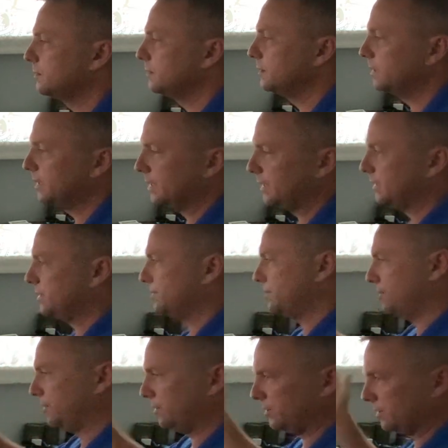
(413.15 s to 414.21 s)
and just do
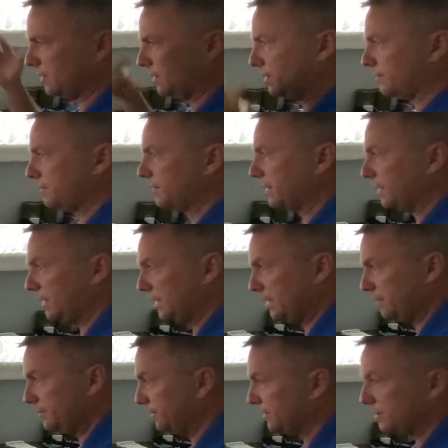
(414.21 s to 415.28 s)
your final
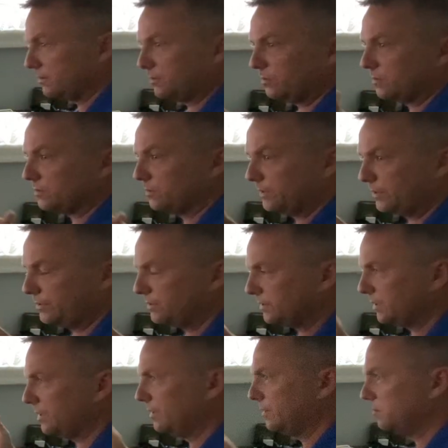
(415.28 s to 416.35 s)
items, doors and windows
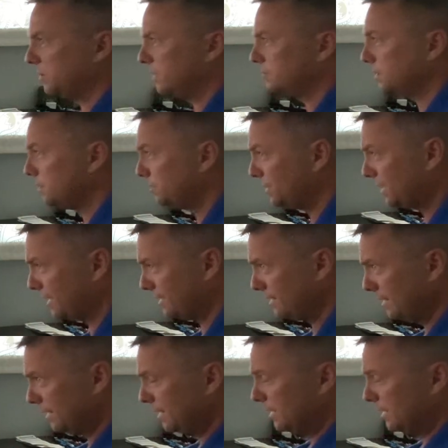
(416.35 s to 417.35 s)
secured, blah, blah, blah.